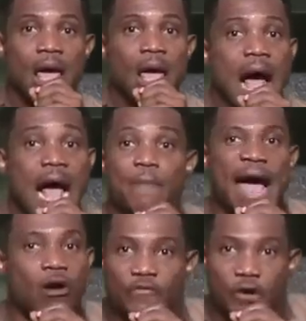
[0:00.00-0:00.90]
I
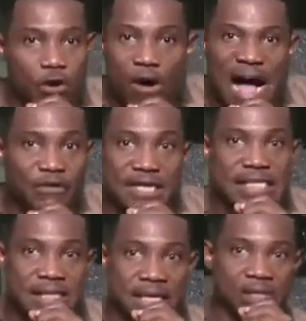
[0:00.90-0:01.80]
beg of you, you have a
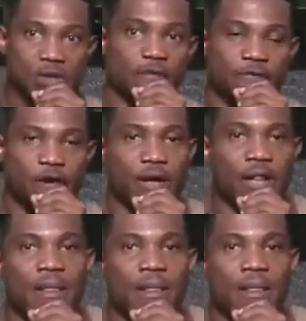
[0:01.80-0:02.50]
destiny to fulfill.